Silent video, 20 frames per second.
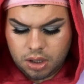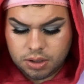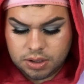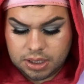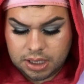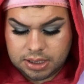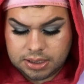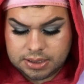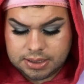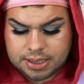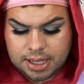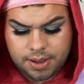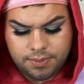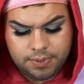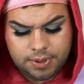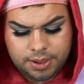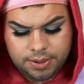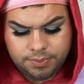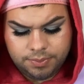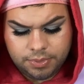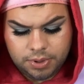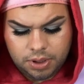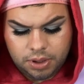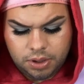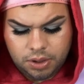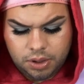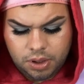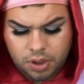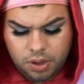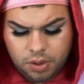Day 7?
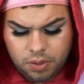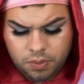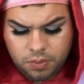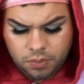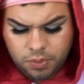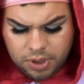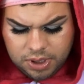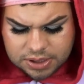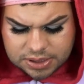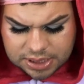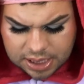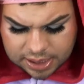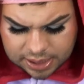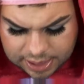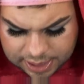You know, what is that?